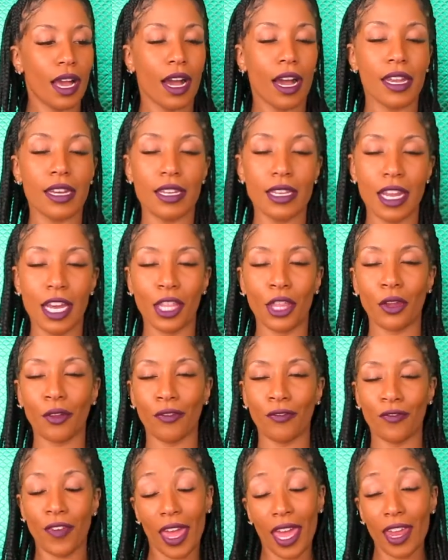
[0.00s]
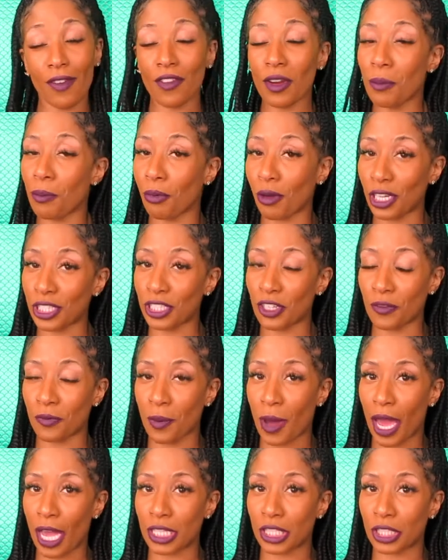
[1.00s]
Another favorite brush of
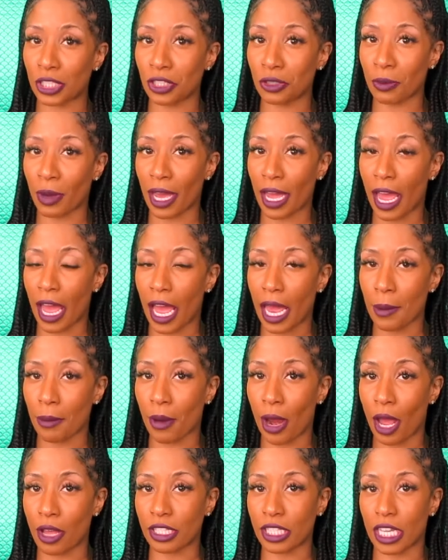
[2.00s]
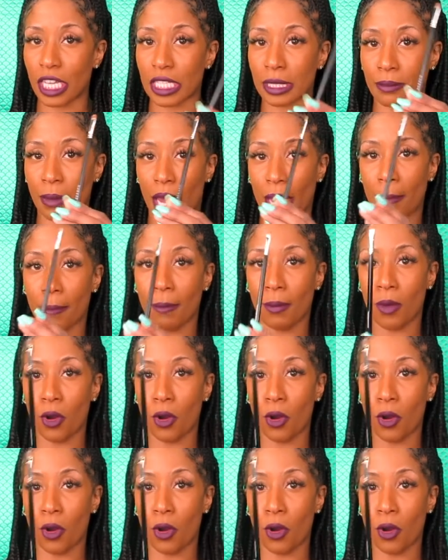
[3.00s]
mine to do my eyebrows is my